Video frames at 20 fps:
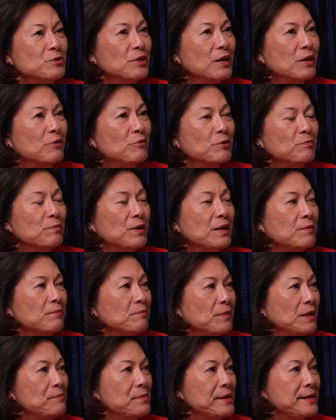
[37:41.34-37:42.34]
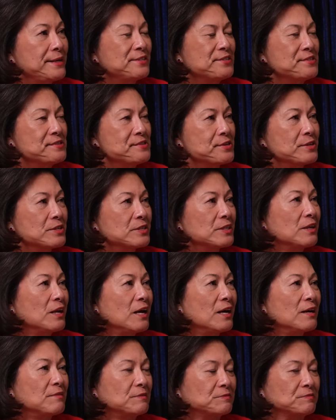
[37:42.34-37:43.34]
that with my patients because
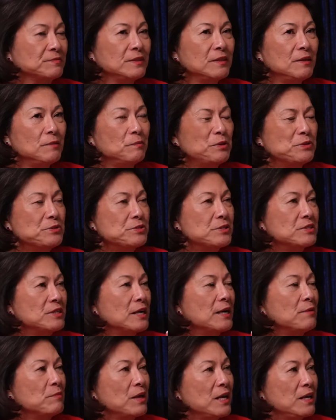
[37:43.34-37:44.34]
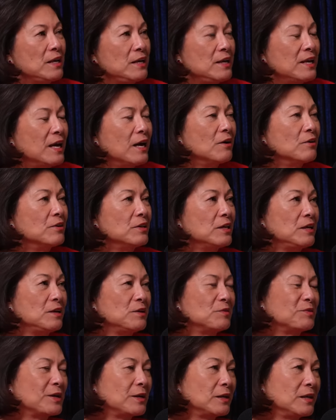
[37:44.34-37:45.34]
most of the time they eat out of
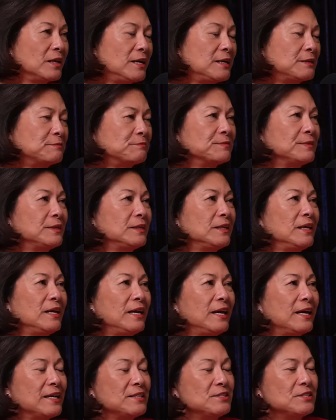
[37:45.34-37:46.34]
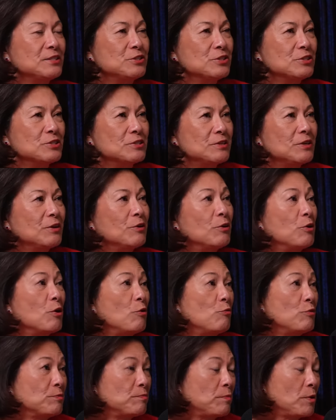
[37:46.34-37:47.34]
the club, and I said just
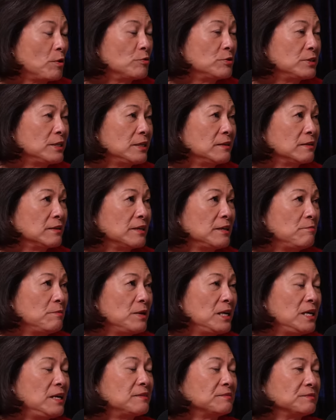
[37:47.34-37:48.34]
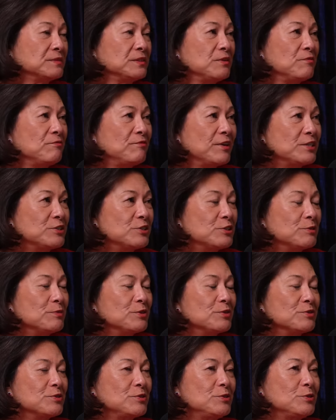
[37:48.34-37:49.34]
go with protein, lean meat,
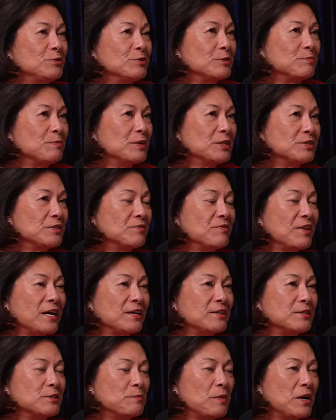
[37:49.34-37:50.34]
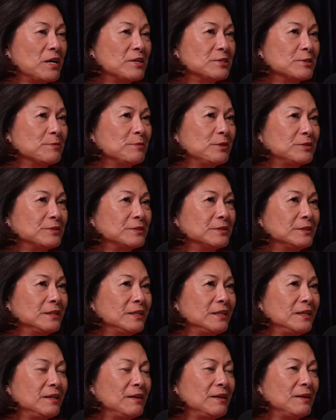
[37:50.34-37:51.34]
vegetables. Do as much of that as possible,
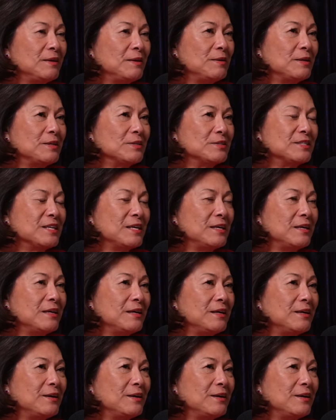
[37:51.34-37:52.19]
because then